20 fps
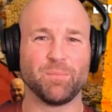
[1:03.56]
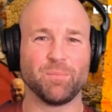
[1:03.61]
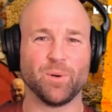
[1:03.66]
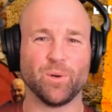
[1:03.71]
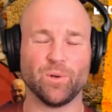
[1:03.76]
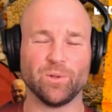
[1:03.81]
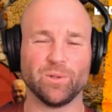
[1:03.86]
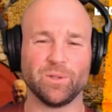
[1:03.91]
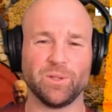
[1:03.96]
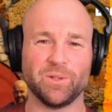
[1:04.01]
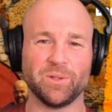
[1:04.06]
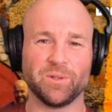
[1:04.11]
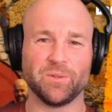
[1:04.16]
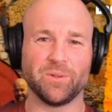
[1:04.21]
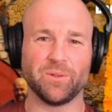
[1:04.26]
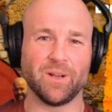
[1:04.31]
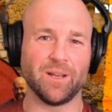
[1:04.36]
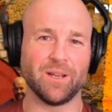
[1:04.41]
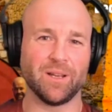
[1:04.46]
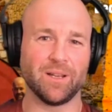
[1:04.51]
Paul,
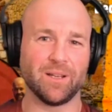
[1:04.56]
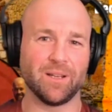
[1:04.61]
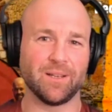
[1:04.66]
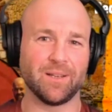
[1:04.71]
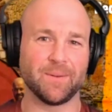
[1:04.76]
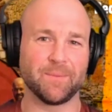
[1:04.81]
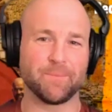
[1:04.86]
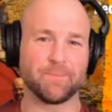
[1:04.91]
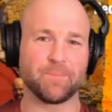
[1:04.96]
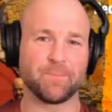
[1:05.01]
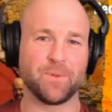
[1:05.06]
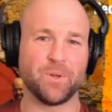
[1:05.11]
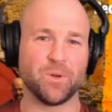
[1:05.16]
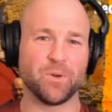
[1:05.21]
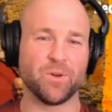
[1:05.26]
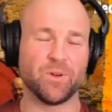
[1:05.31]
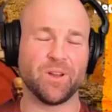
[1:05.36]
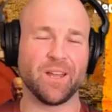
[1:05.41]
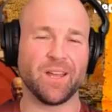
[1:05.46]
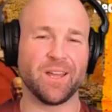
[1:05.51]
you're uh,
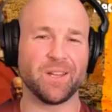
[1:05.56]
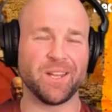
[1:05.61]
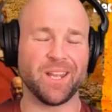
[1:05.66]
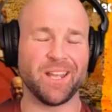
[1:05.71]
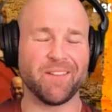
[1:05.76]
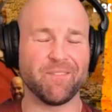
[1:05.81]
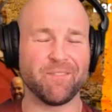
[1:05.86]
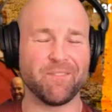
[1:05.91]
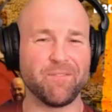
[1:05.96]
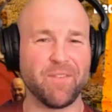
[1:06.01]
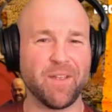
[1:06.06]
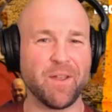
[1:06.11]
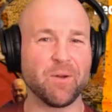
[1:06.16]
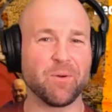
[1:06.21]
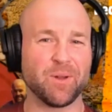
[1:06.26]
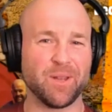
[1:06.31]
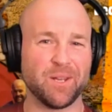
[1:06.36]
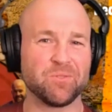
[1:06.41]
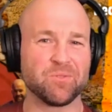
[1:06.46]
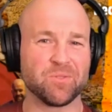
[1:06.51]
you're a, a,
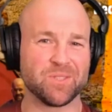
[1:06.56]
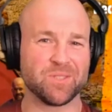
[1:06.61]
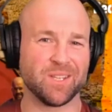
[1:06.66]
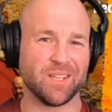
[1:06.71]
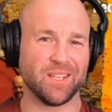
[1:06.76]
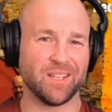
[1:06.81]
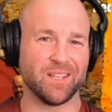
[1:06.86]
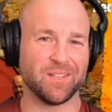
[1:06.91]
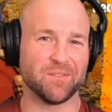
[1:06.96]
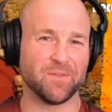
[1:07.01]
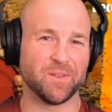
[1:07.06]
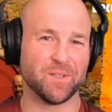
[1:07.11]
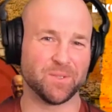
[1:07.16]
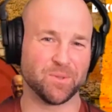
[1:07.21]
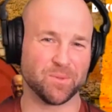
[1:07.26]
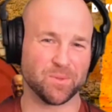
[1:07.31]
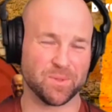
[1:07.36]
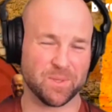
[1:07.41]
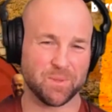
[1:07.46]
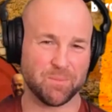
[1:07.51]
very interesting
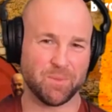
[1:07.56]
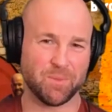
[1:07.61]
individual to